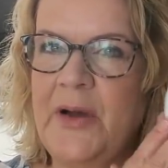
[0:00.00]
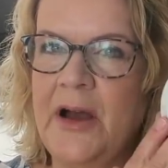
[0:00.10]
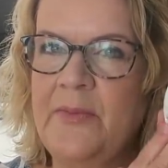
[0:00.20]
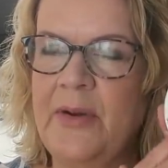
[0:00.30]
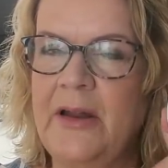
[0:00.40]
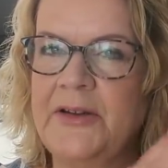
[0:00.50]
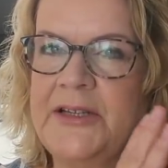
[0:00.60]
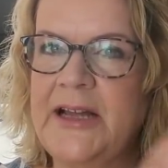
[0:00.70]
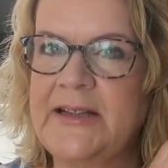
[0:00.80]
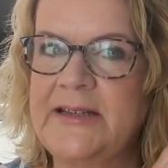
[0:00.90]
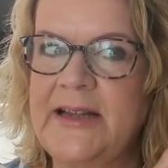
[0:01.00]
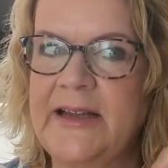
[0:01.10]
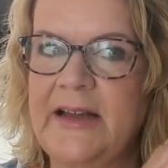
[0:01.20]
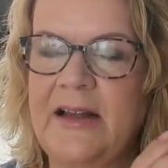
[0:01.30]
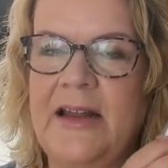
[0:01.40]
Pie
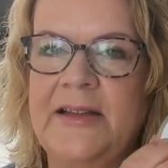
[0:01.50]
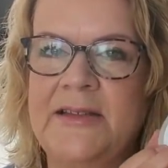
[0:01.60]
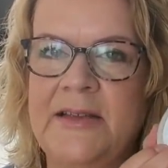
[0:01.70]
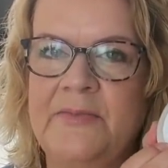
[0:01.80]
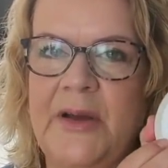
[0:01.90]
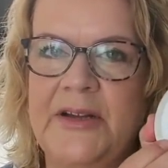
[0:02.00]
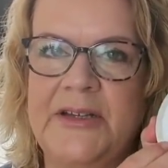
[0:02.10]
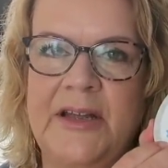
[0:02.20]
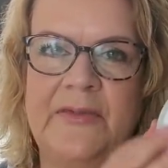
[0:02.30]
Plantastic Cleansing Butter.